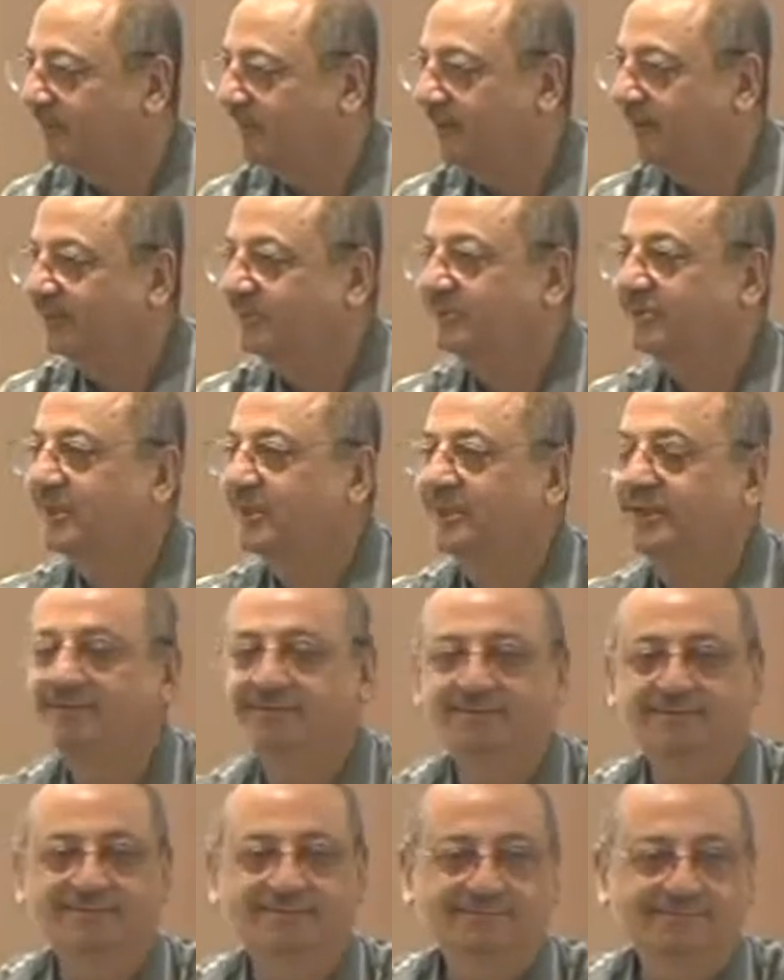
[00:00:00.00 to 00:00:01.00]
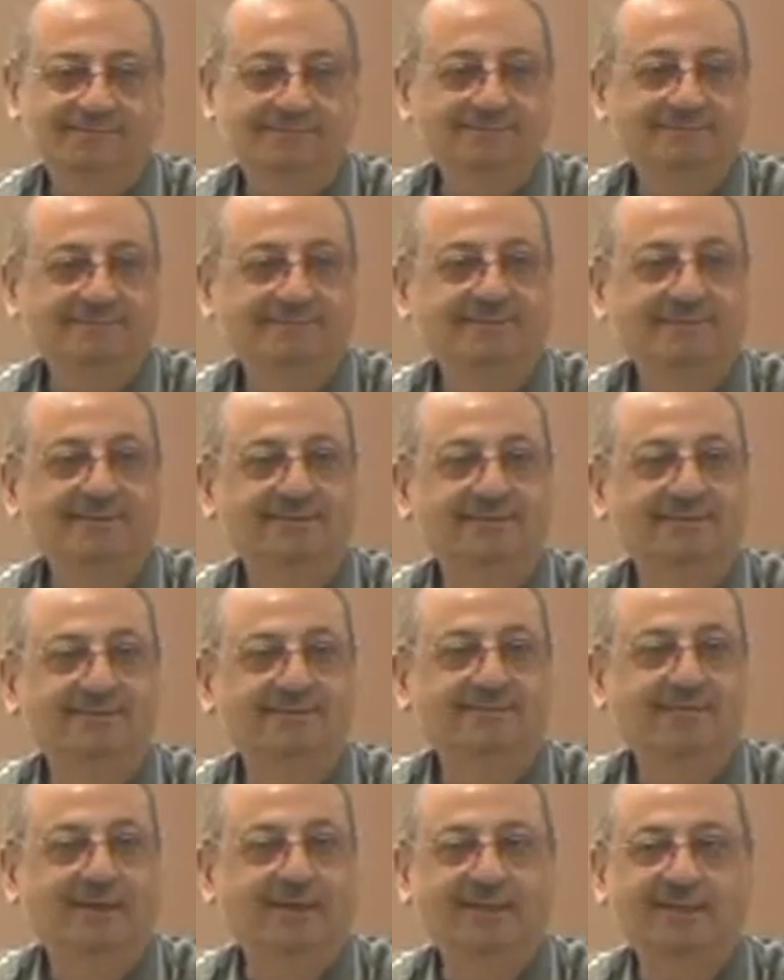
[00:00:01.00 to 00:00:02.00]
listening?
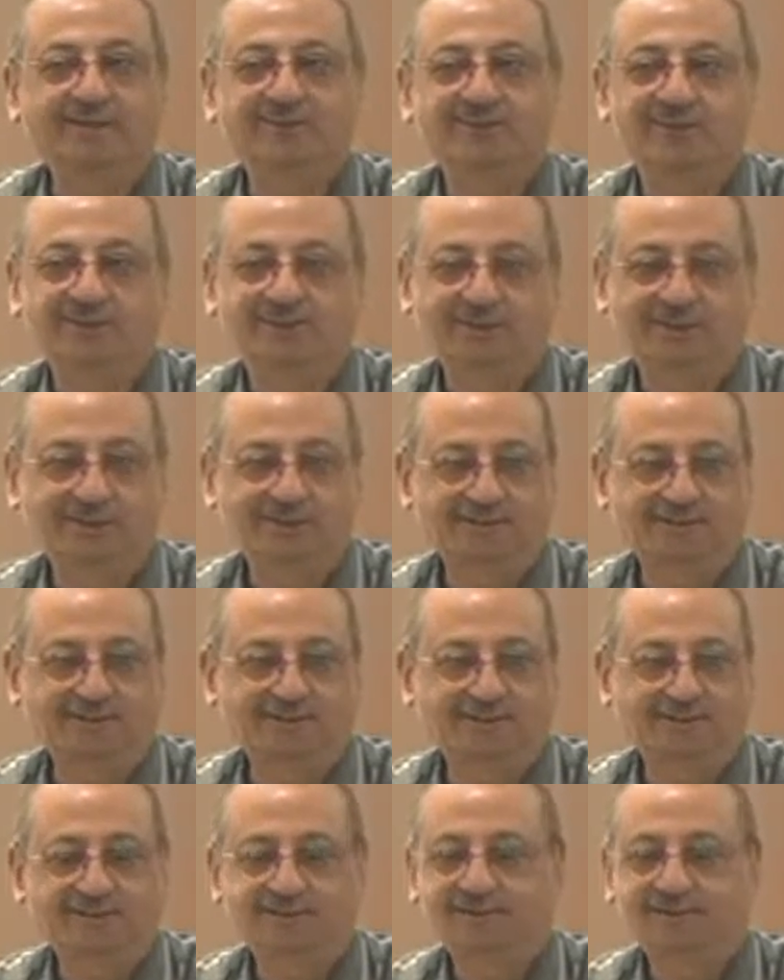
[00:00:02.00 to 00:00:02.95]
Brothers and sisters?